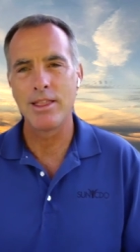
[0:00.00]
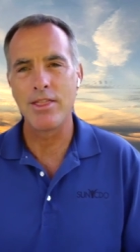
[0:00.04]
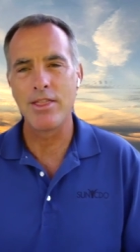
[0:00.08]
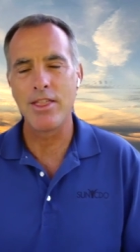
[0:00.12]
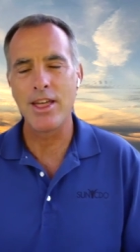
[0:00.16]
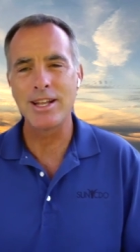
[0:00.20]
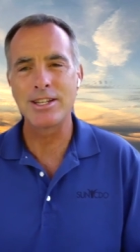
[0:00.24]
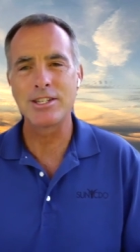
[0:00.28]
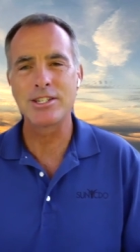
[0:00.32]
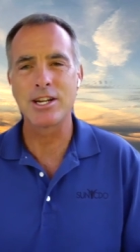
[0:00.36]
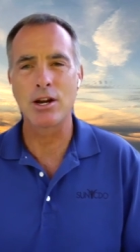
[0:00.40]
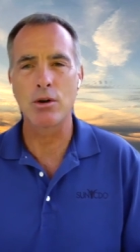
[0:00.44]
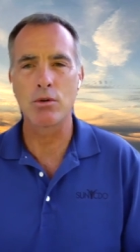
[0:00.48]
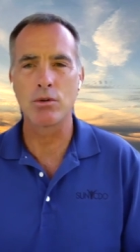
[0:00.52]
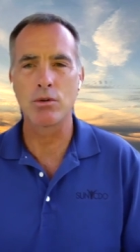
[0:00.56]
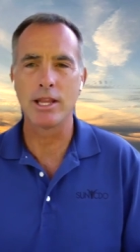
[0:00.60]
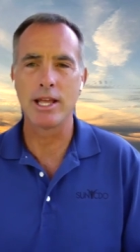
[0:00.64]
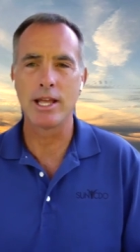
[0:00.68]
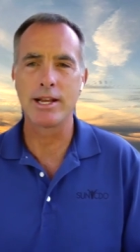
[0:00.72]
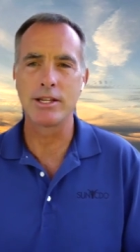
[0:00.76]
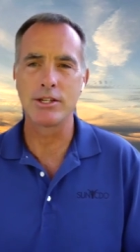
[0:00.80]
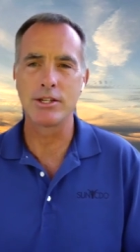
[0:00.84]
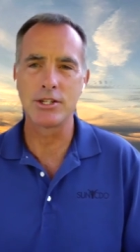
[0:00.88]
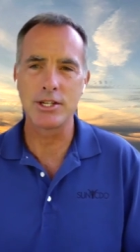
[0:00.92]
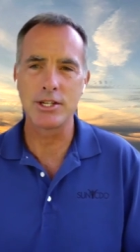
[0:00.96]
That's our
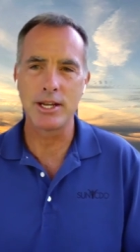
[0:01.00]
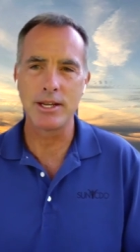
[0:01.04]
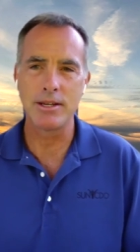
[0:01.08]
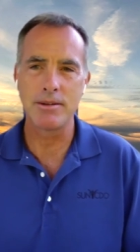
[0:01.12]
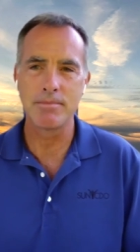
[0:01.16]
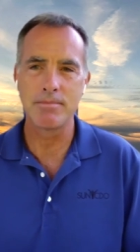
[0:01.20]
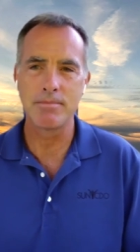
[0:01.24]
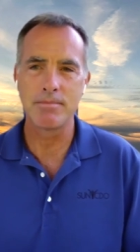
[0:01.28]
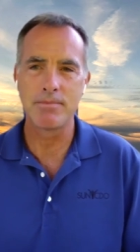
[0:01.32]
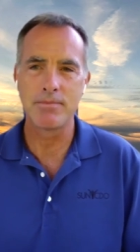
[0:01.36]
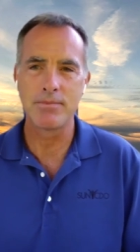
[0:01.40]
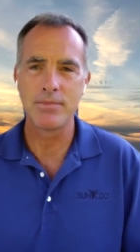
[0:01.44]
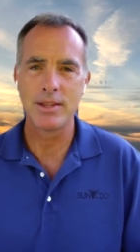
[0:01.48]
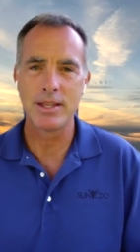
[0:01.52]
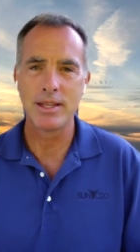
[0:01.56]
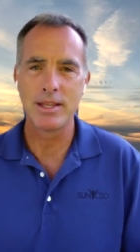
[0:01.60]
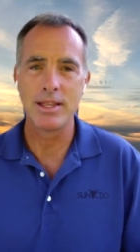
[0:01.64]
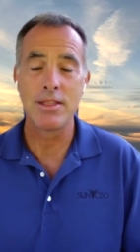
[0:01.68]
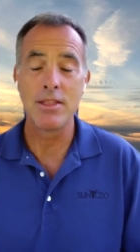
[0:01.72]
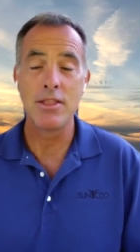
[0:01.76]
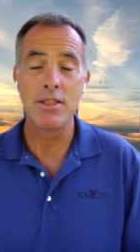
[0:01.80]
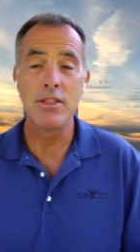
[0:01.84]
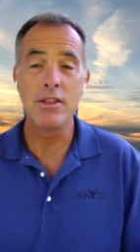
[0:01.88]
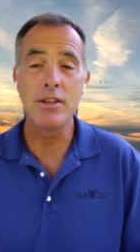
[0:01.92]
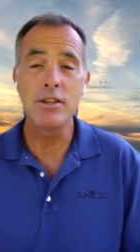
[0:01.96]
legacy.
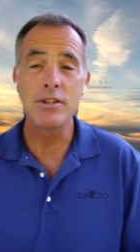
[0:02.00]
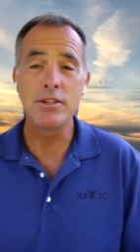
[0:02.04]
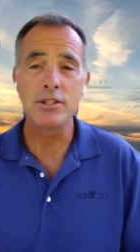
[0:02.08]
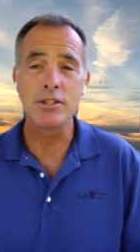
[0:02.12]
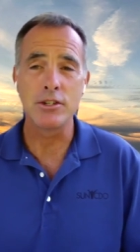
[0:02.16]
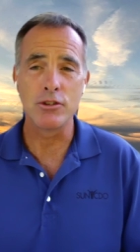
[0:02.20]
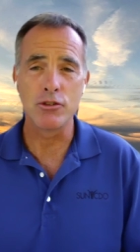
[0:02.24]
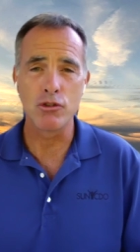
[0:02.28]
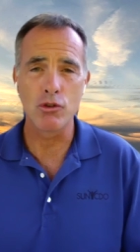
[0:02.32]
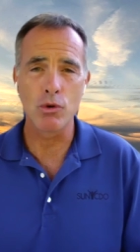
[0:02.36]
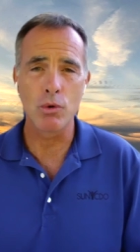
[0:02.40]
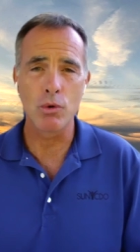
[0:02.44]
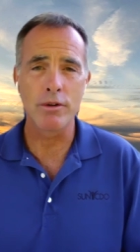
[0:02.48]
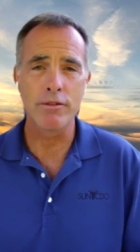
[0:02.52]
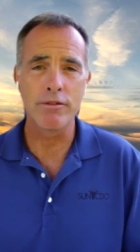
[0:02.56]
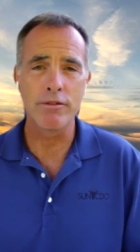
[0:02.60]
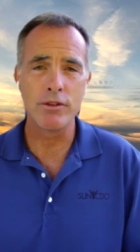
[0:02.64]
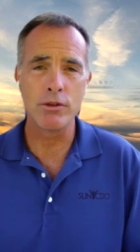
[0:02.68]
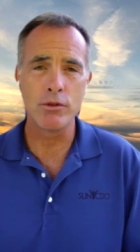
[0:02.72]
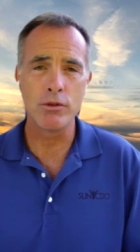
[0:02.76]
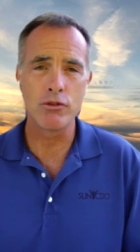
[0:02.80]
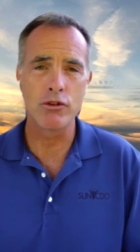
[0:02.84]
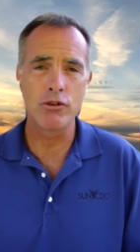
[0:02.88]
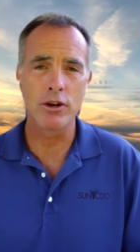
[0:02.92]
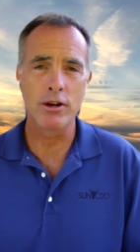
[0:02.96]
This is your
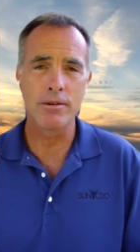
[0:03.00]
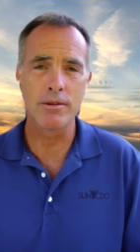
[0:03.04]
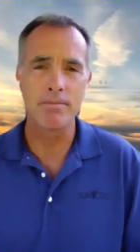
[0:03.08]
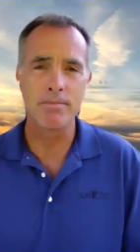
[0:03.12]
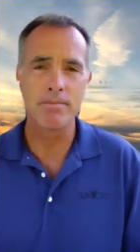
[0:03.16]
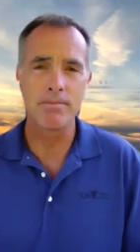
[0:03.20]
future.